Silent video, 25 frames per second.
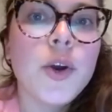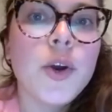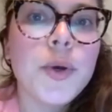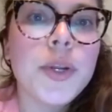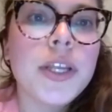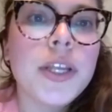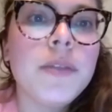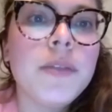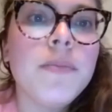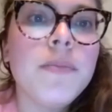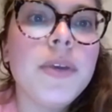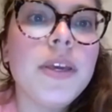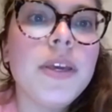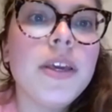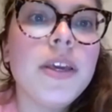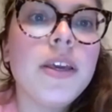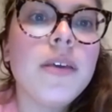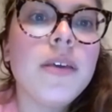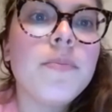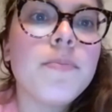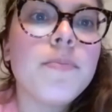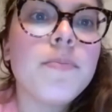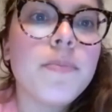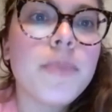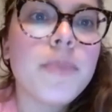Could it
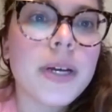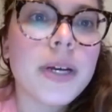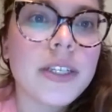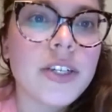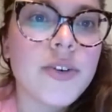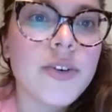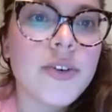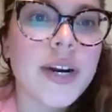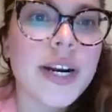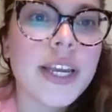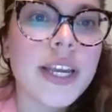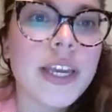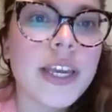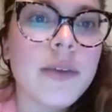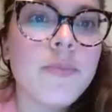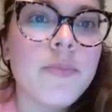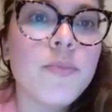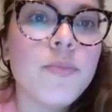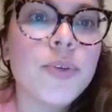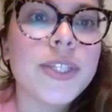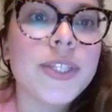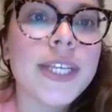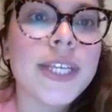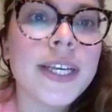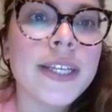be patriarchy
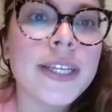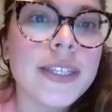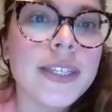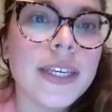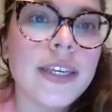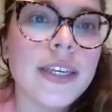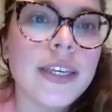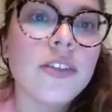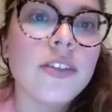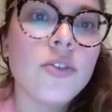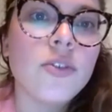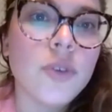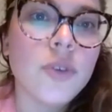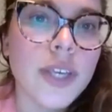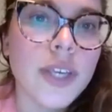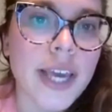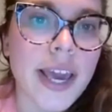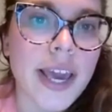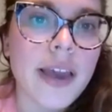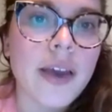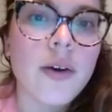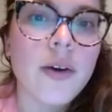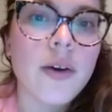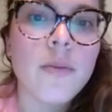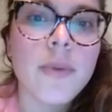pretending to
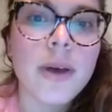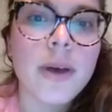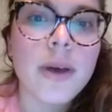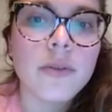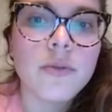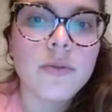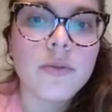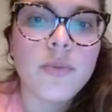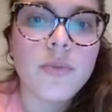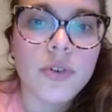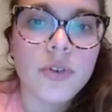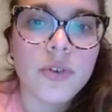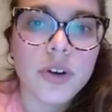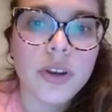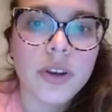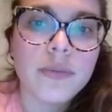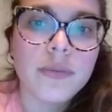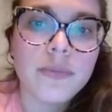care about porn?